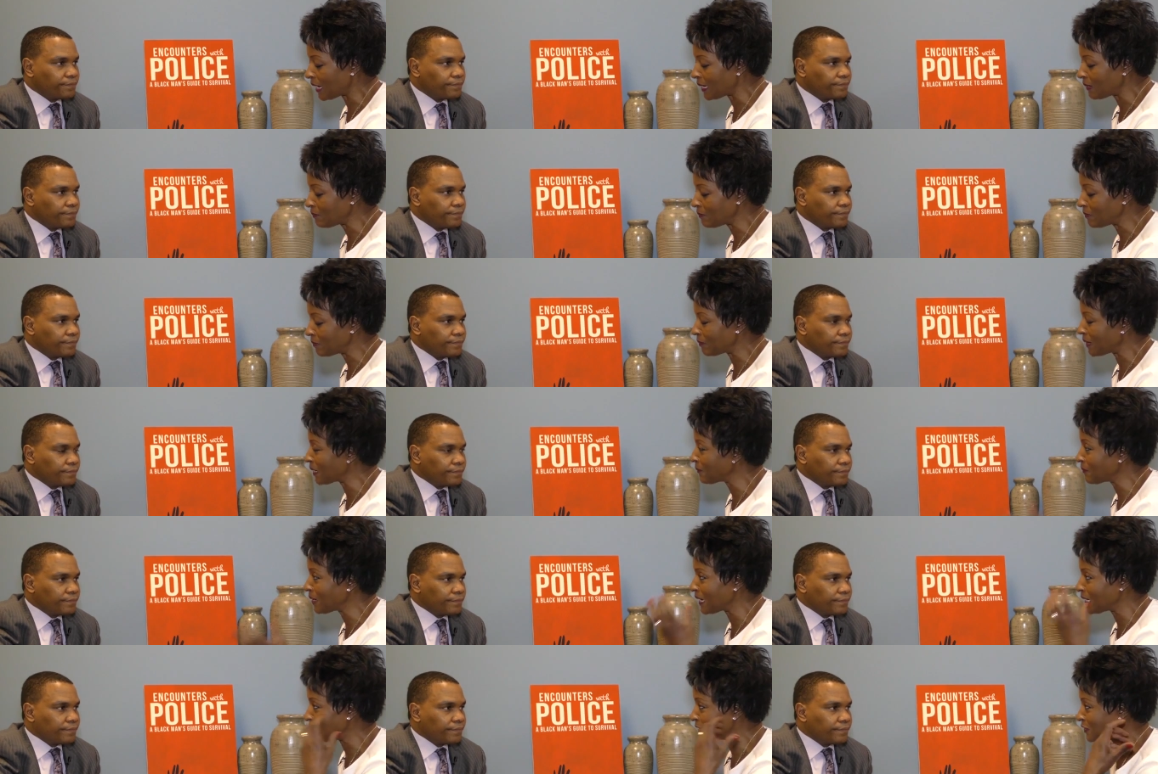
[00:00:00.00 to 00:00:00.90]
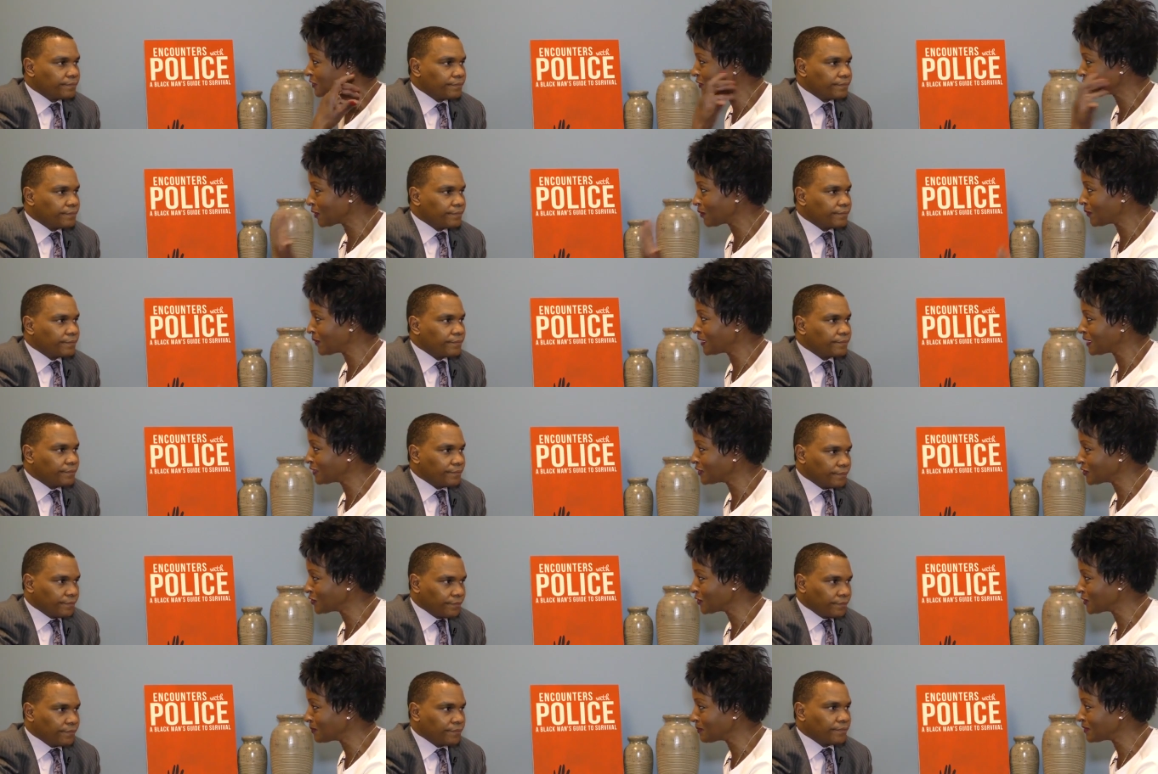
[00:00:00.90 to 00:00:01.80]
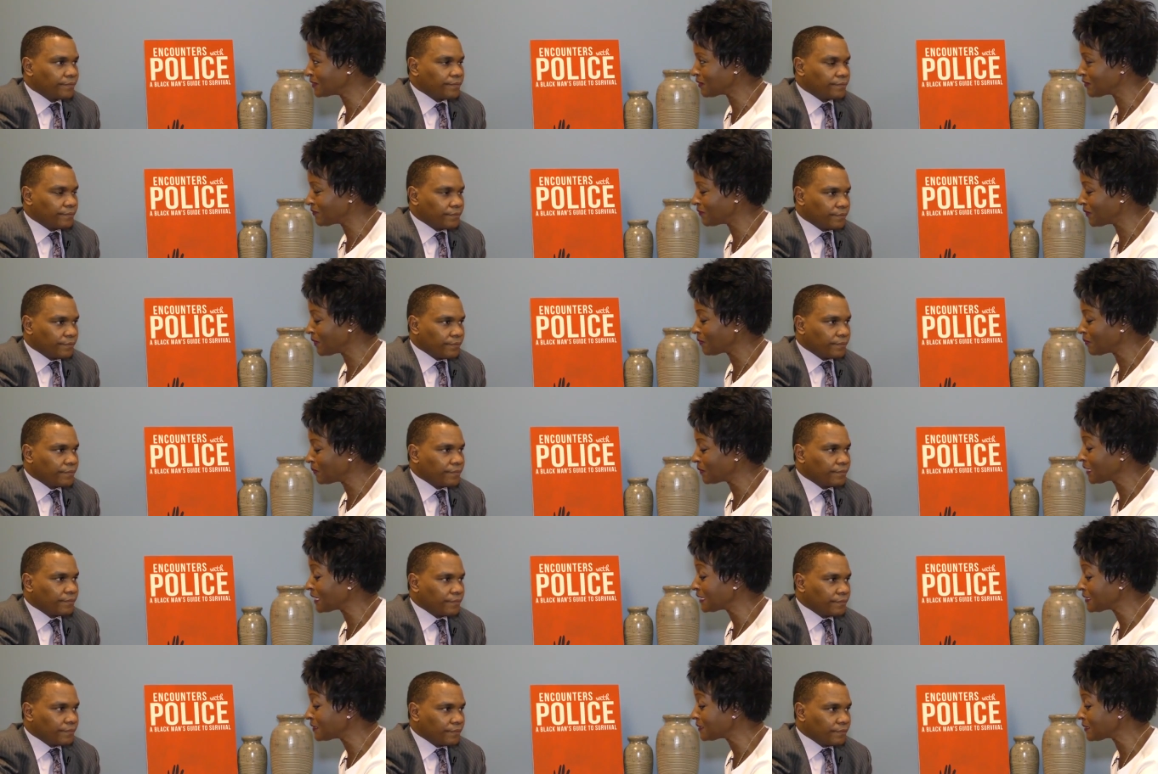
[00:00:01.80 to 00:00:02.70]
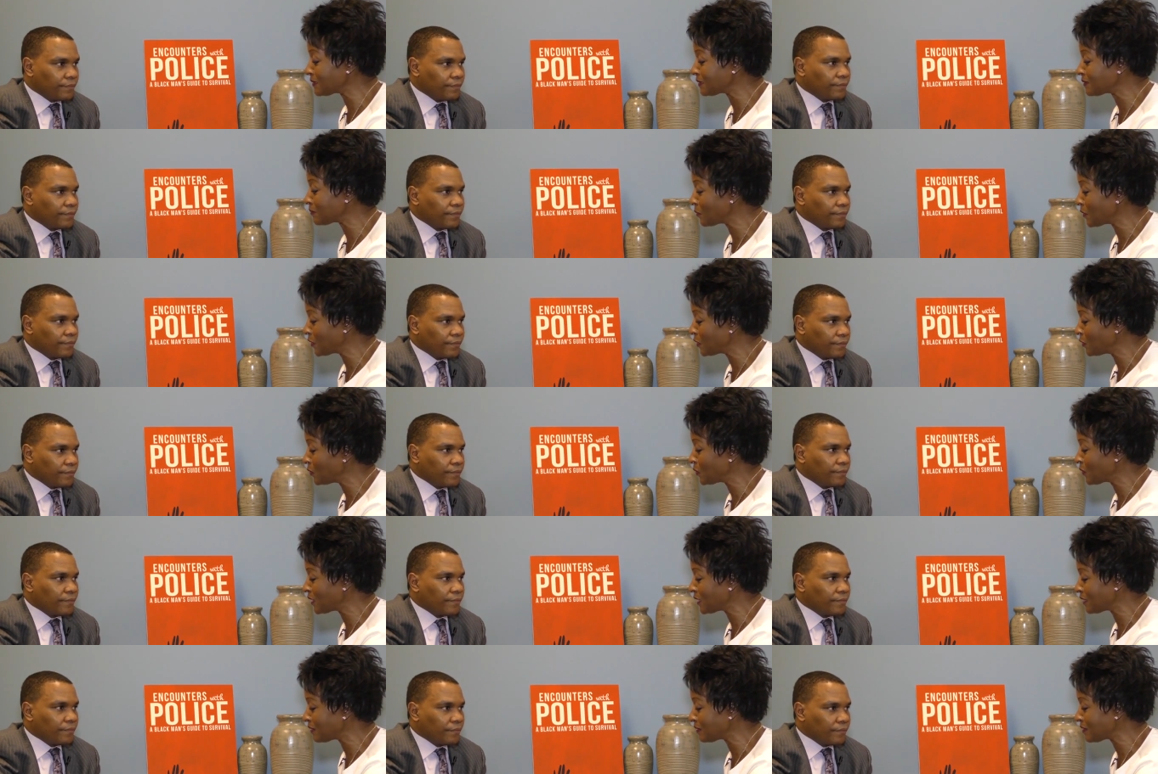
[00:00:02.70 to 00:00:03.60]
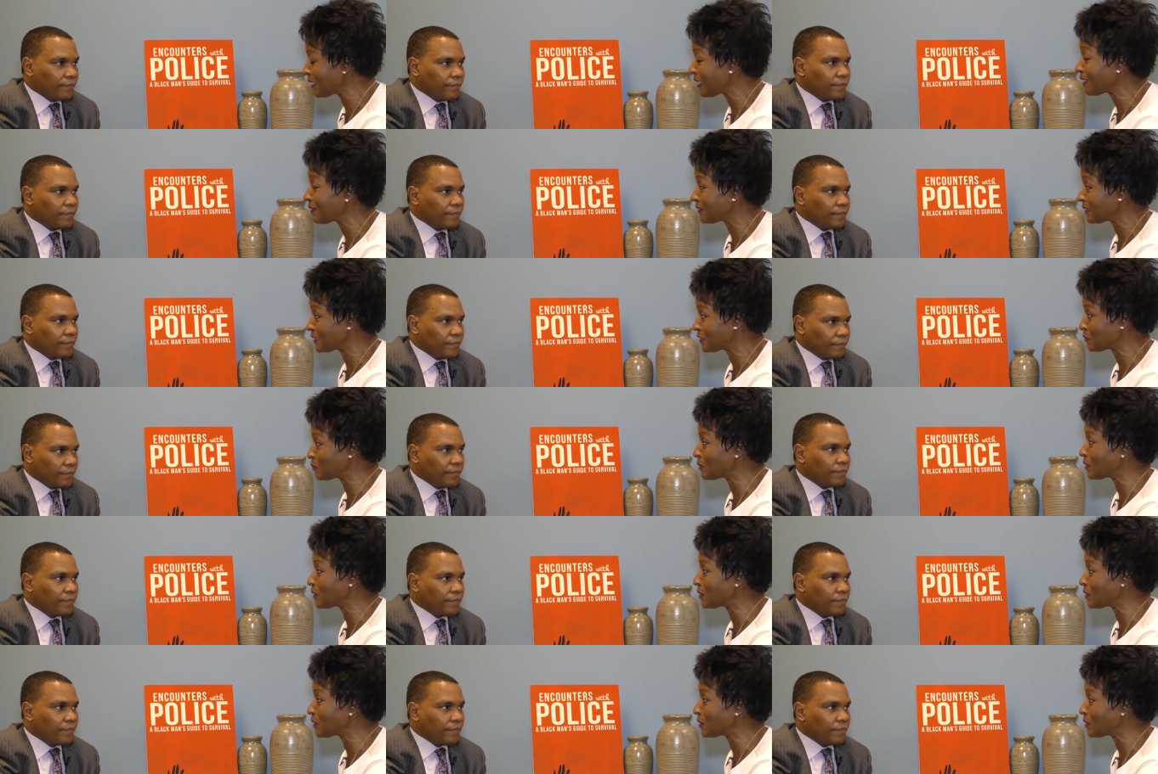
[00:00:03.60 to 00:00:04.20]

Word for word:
Speaker 1: I'm, my mind is going in terms of places where you can take this